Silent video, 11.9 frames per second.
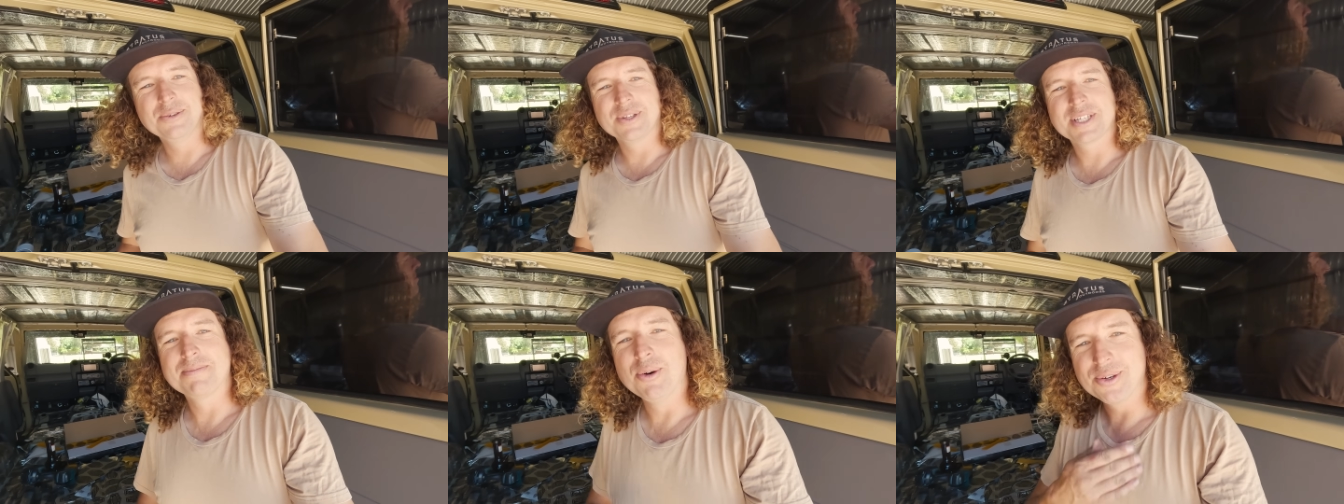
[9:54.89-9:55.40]
into it
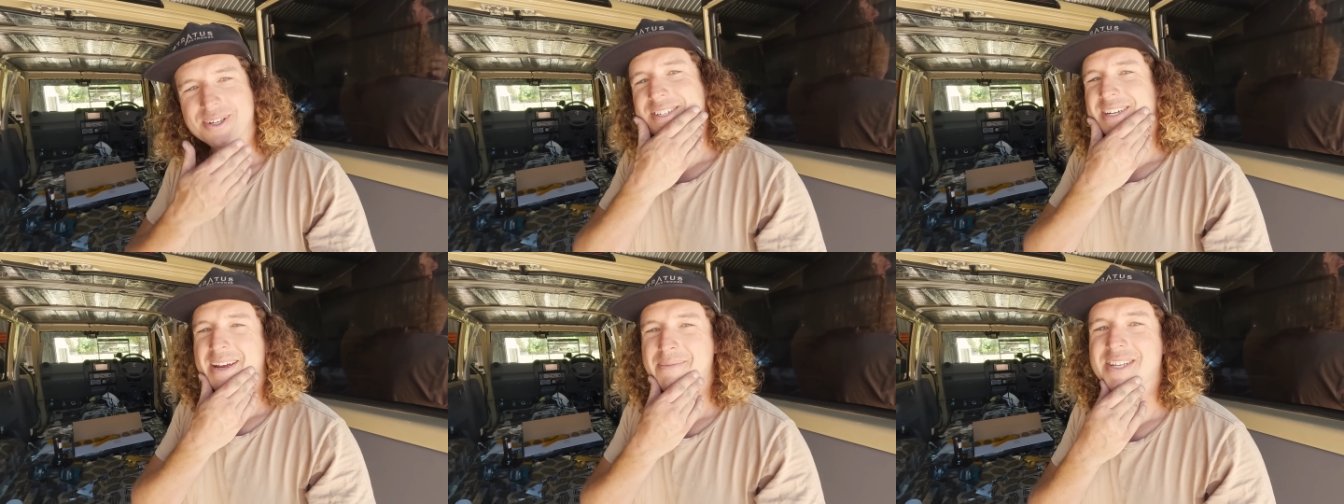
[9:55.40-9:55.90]
this morning,
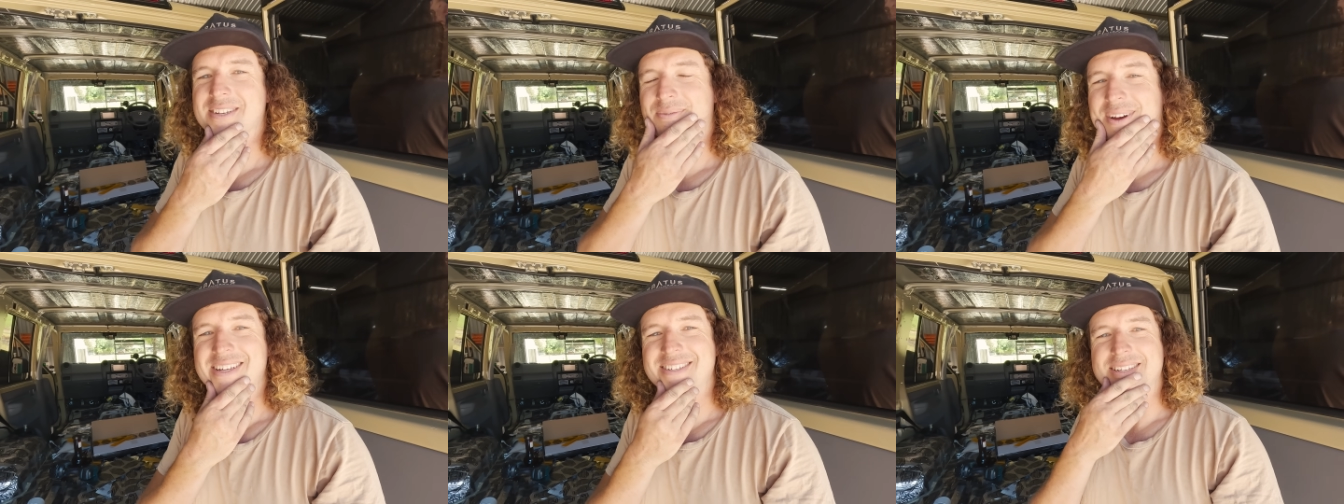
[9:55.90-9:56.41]
shaved the
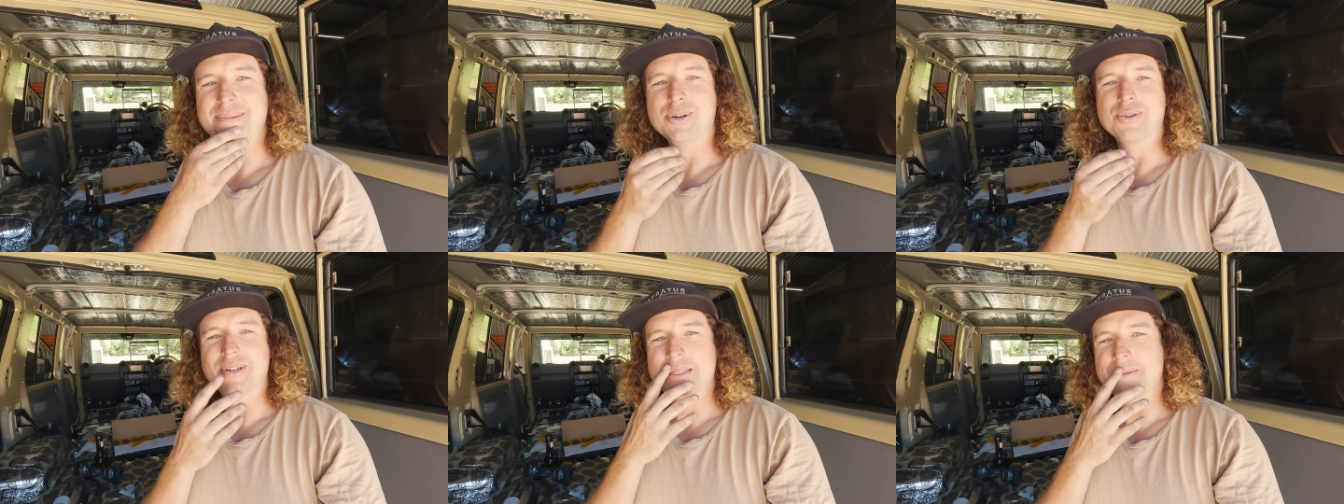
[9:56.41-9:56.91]
face this
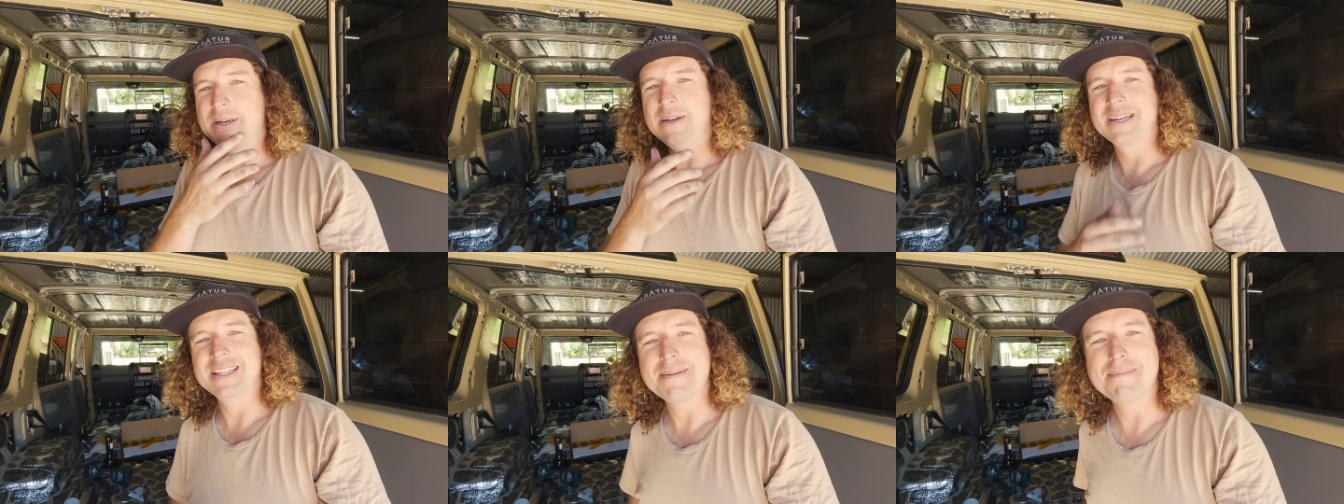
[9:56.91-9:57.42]
morning as
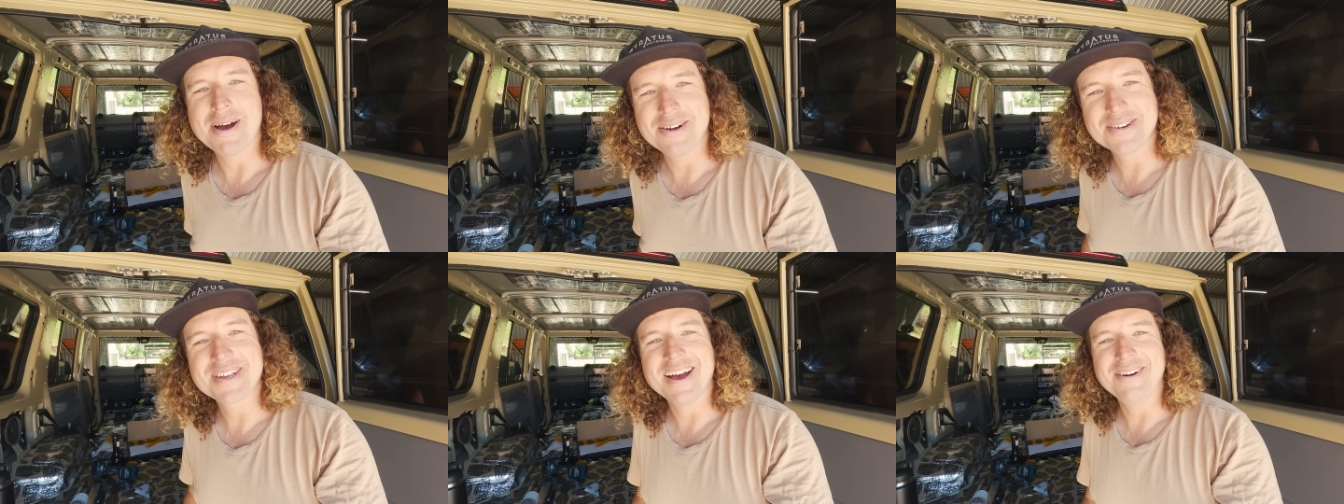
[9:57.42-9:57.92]
well, get the
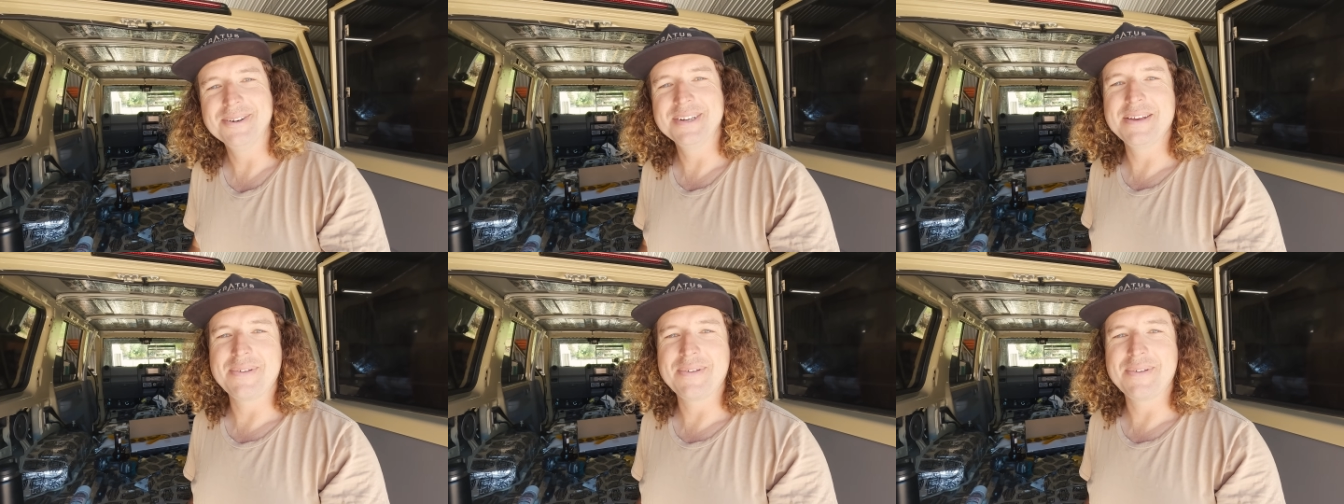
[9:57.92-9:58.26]
mo going.